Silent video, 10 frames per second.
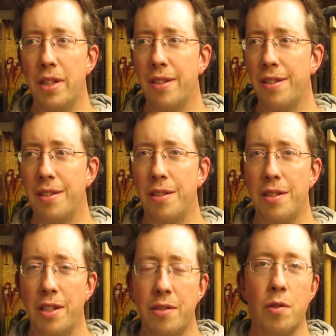It's
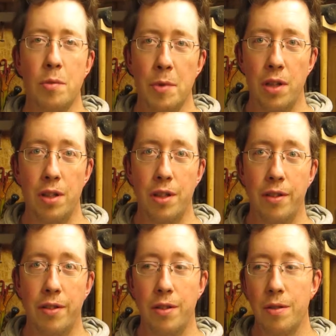just too small.
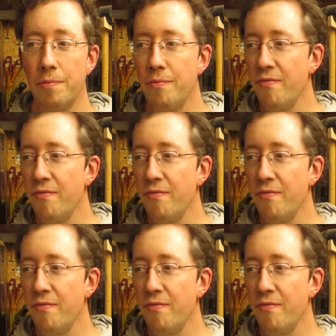So